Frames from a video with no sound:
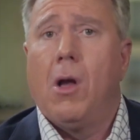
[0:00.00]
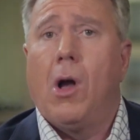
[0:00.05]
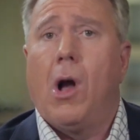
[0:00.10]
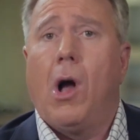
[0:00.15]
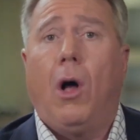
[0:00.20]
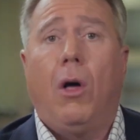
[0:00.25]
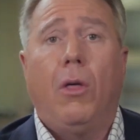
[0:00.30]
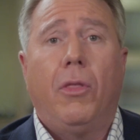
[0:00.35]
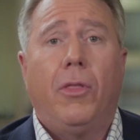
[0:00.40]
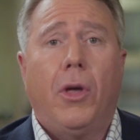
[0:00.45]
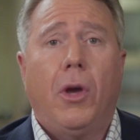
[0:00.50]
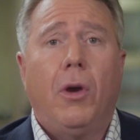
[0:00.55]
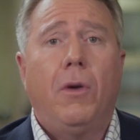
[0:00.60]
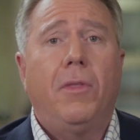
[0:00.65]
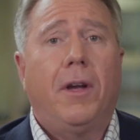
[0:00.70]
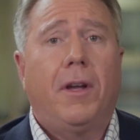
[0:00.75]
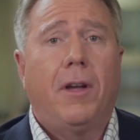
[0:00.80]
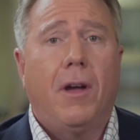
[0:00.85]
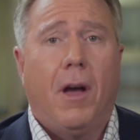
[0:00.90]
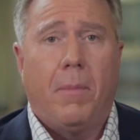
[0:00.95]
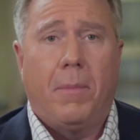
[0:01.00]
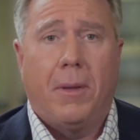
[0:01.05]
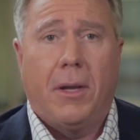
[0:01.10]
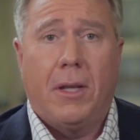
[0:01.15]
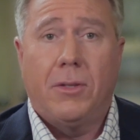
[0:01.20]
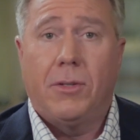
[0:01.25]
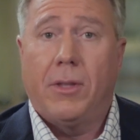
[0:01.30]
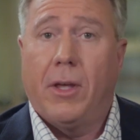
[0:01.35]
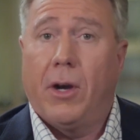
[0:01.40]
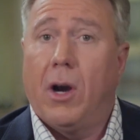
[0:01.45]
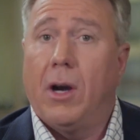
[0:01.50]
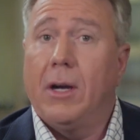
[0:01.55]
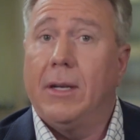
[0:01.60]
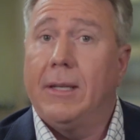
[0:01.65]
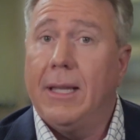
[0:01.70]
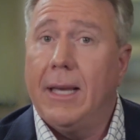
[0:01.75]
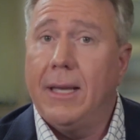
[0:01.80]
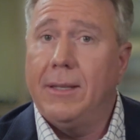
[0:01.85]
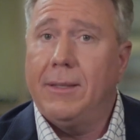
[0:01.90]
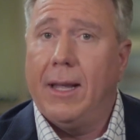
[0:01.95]
Although the companies that are
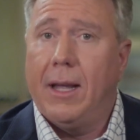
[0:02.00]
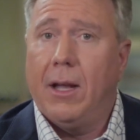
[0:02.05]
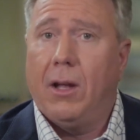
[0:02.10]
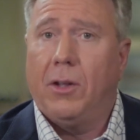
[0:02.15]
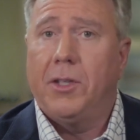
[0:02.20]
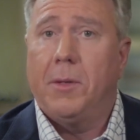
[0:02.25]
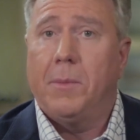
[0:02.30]
detailed